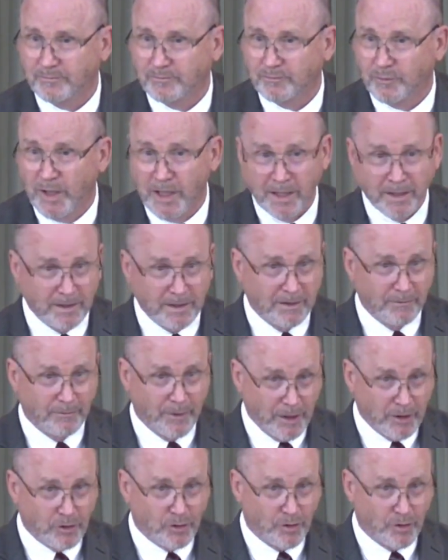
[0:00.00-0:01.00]
Well,
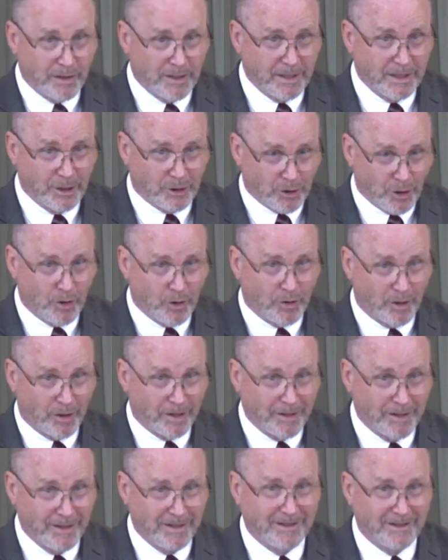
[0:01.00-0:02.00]
eventually,
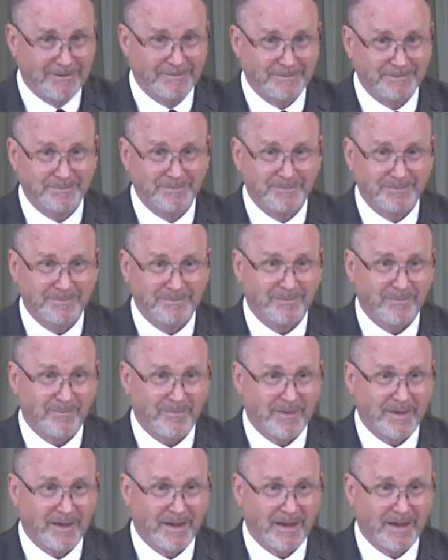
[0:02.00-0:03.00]
eternally,
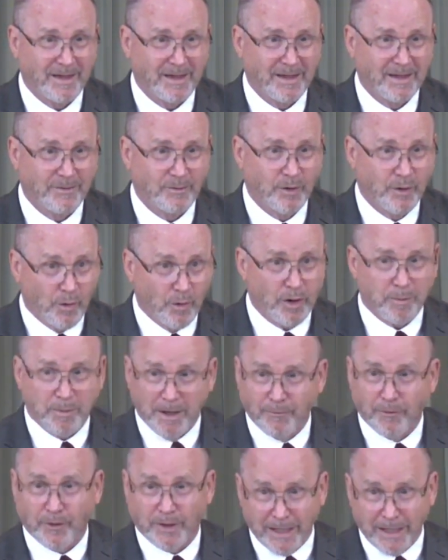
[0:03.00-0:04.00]
we want to be
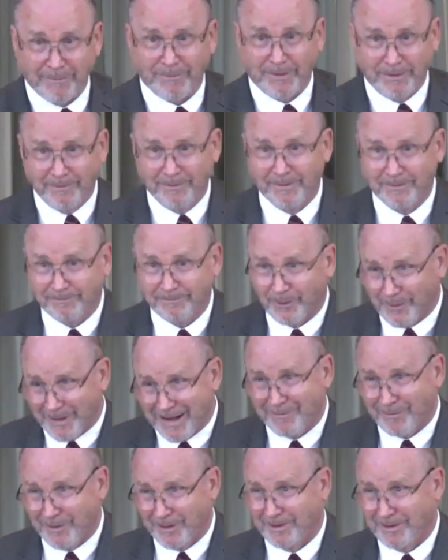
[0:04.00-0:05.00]
forgiven
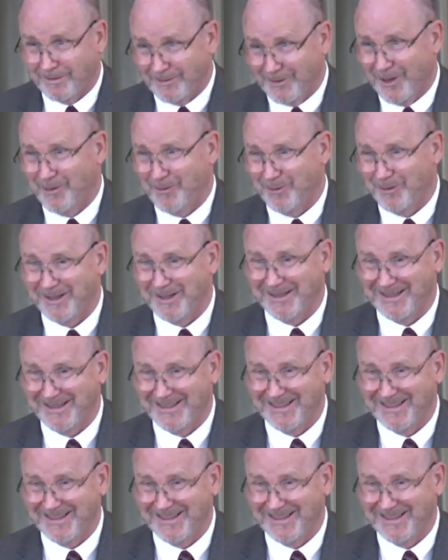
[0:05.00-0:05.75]
forever, don't we?